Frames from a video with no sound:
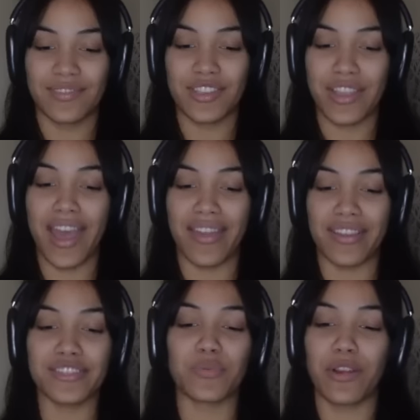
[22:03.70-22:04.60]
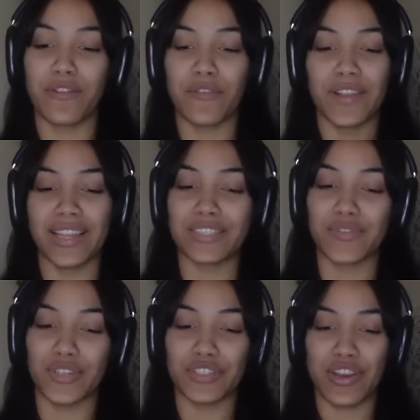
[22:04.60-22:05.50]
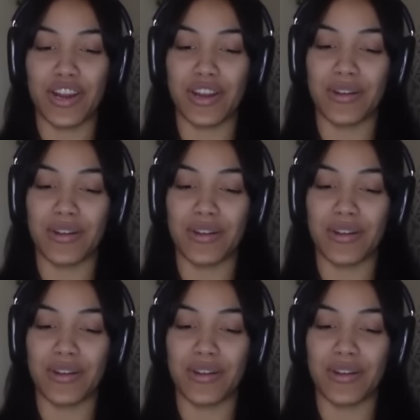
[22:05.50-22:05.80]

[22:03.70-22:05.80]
So yeah, there's real feelings for sure.